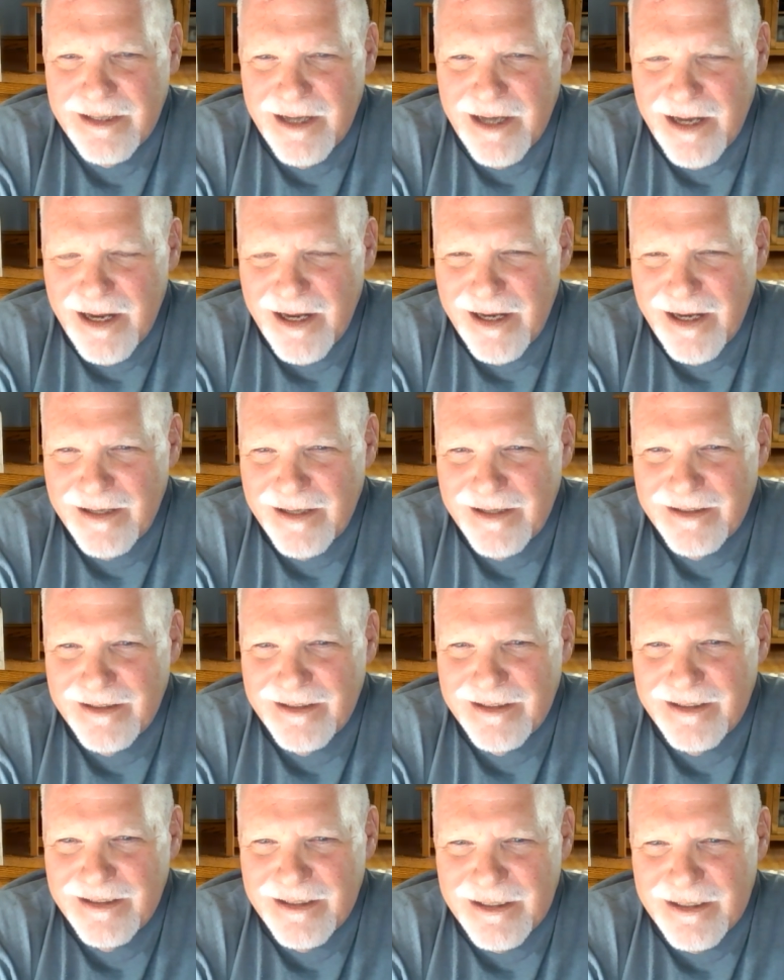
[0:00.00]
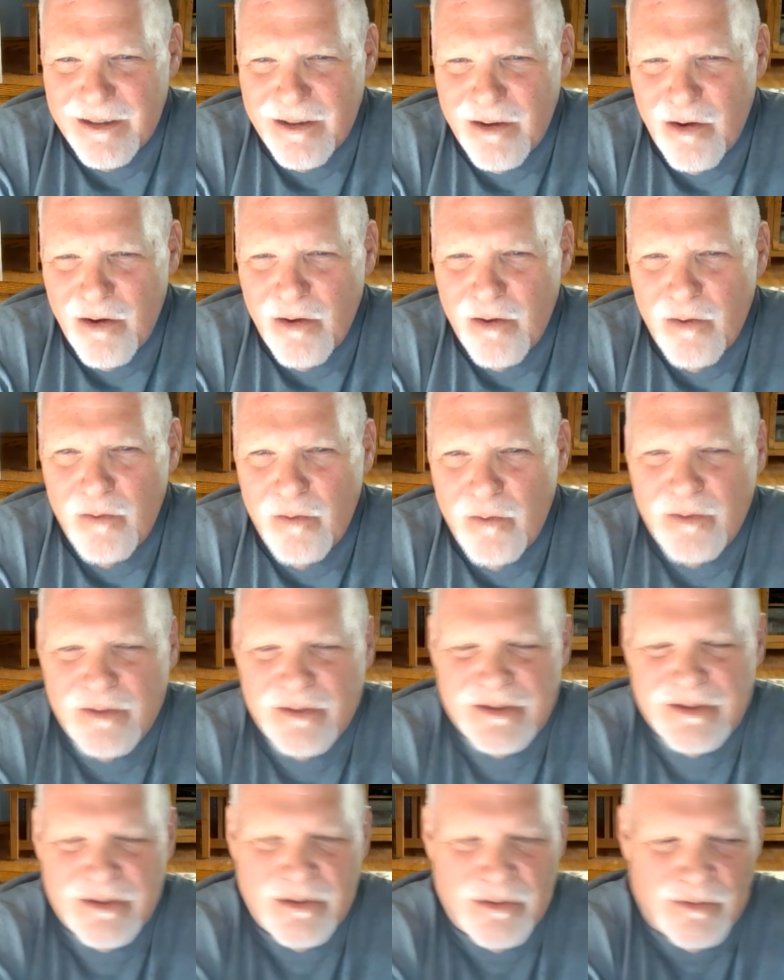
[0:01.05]
with
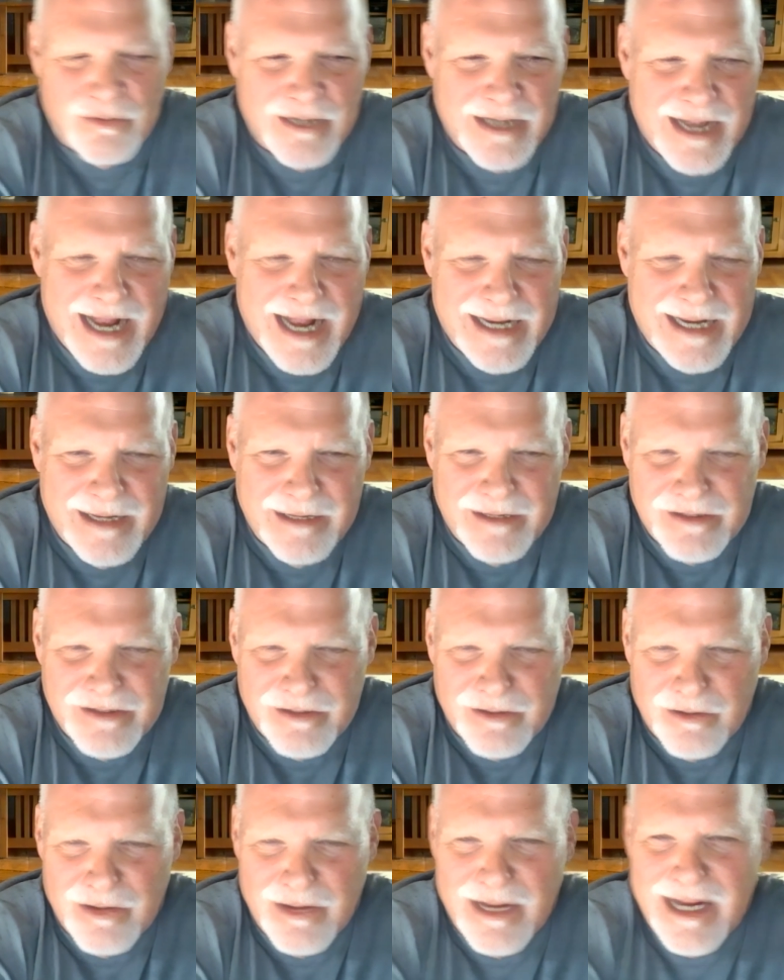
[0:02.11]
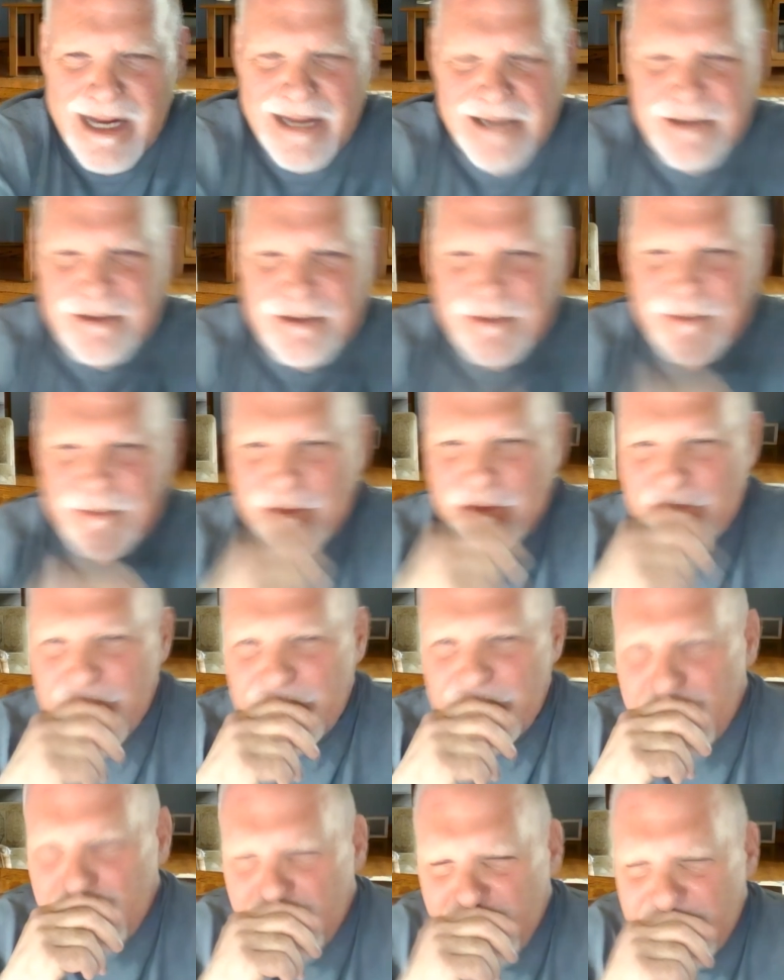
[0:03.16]
certain kinds of
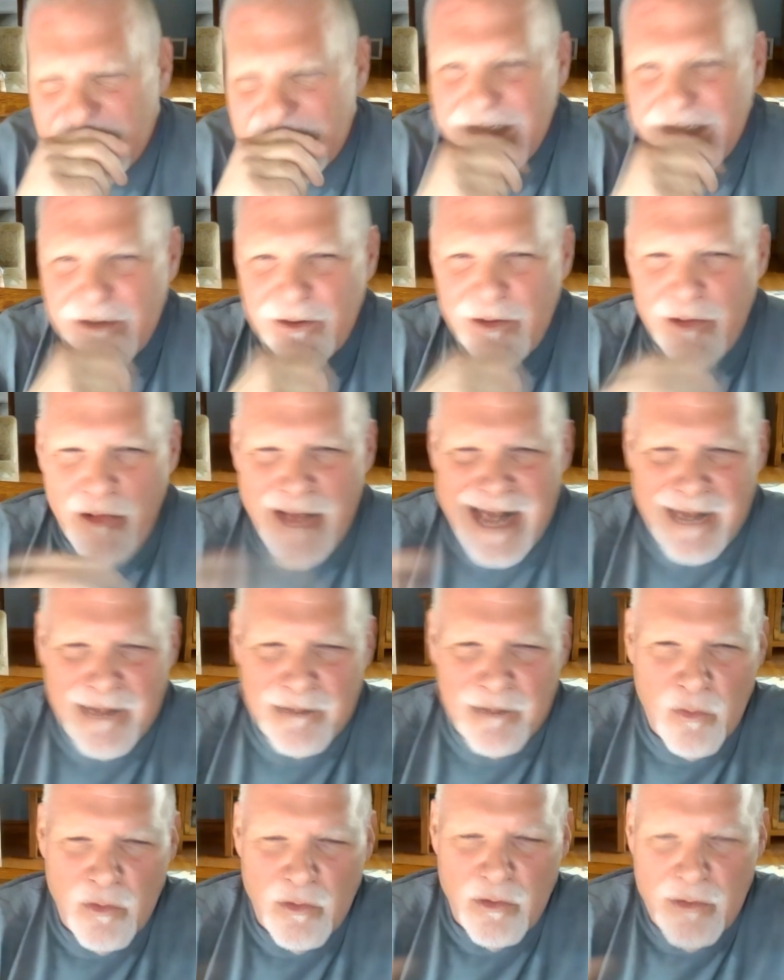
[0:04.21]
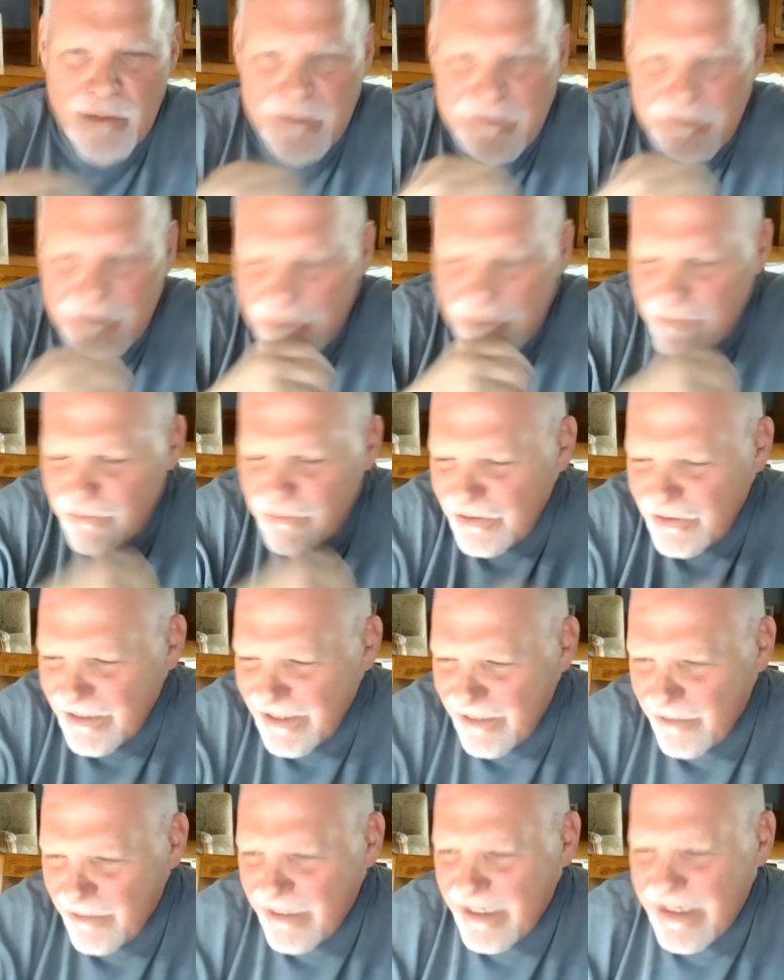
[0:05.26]
milieus, they'll act more
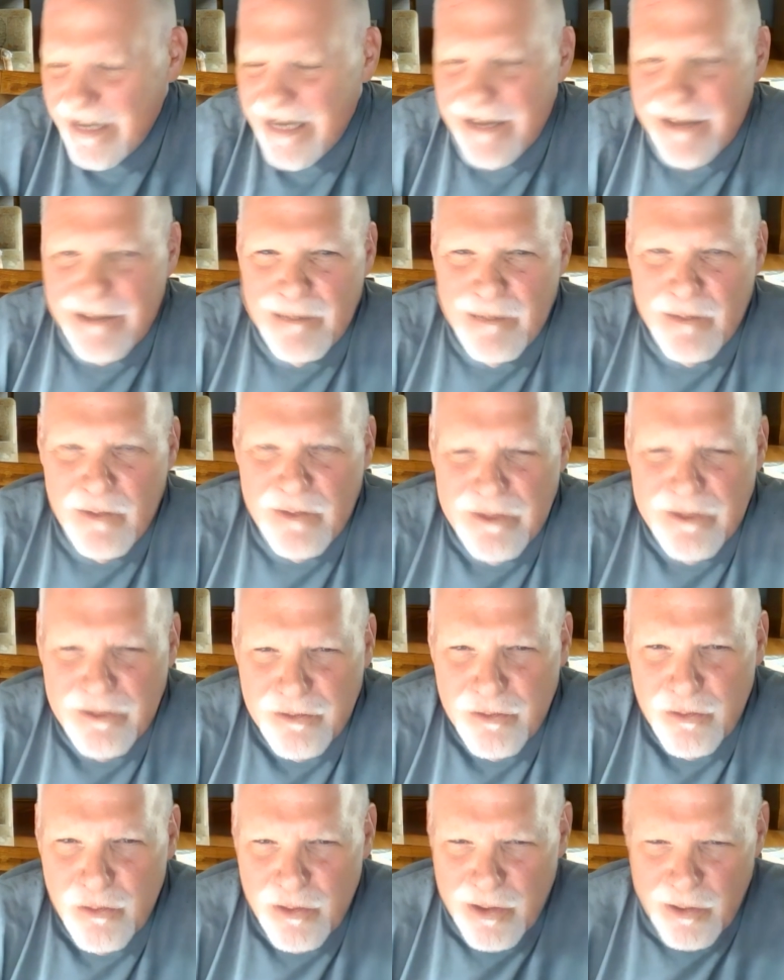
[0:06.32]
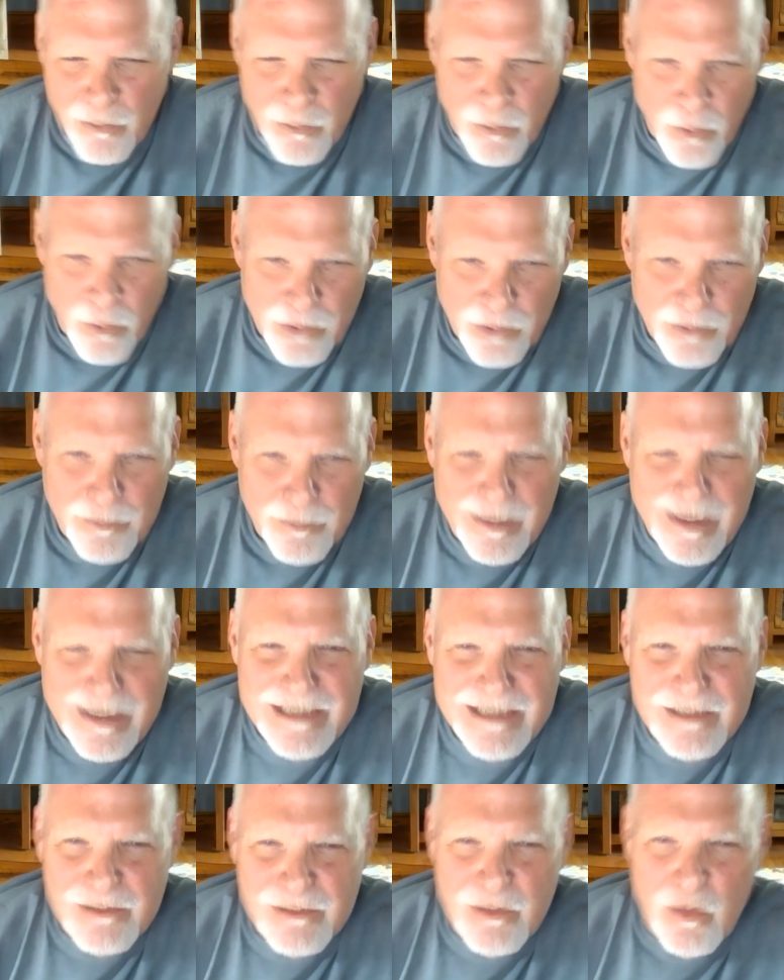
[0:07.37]
revolutionary. Then when they're doing
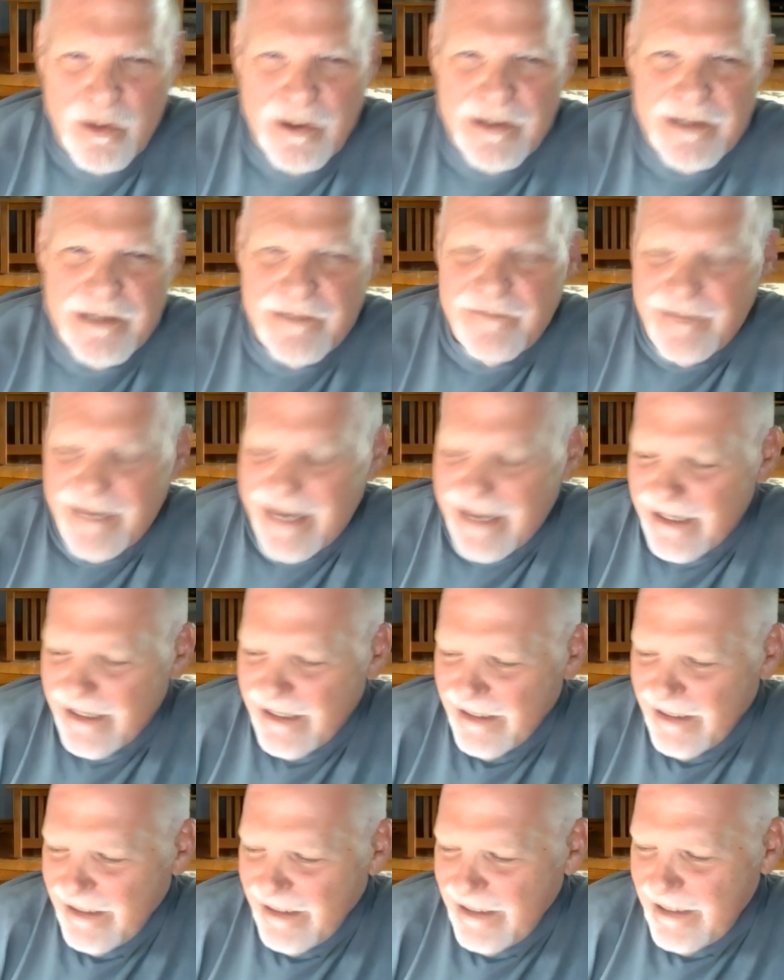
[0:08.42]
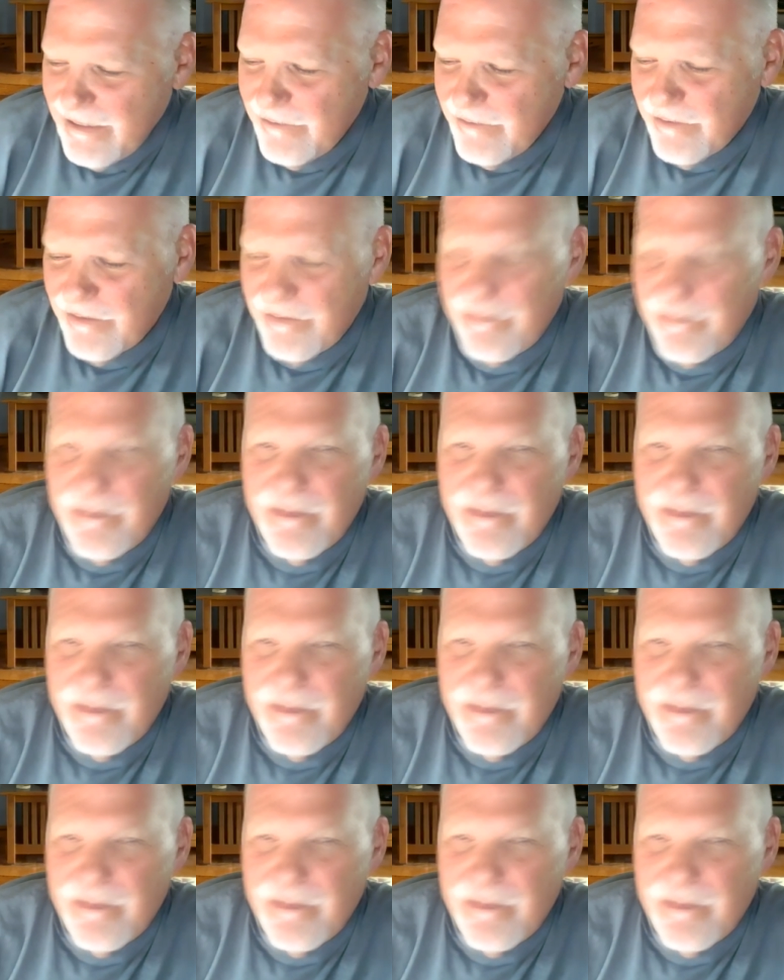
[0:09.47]
workplace work, if they even